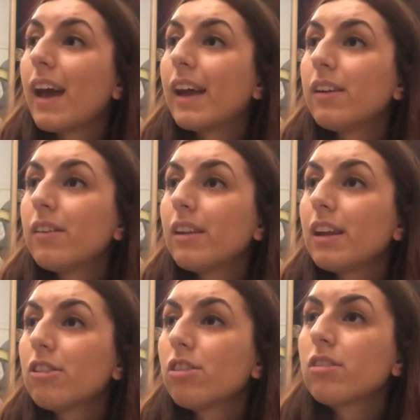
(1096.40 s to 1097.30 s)
and
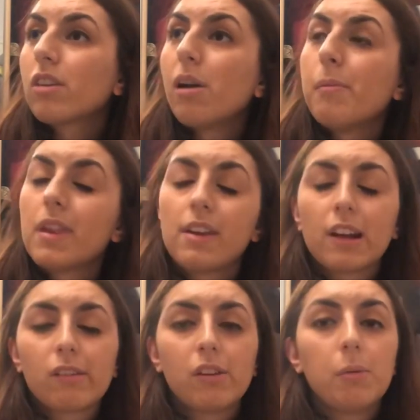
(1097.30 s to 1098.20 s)
it should come in the
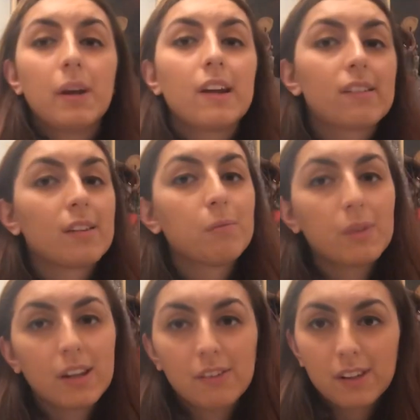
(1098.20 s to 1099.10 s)
next few weeks, and I'm
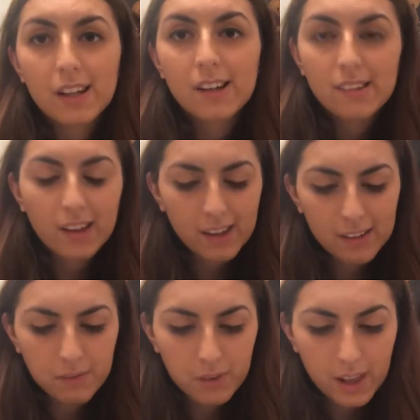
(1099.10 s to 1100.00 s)
really
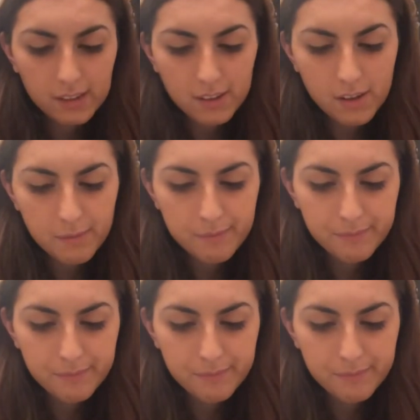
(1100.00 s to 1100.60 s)
excited for that to come.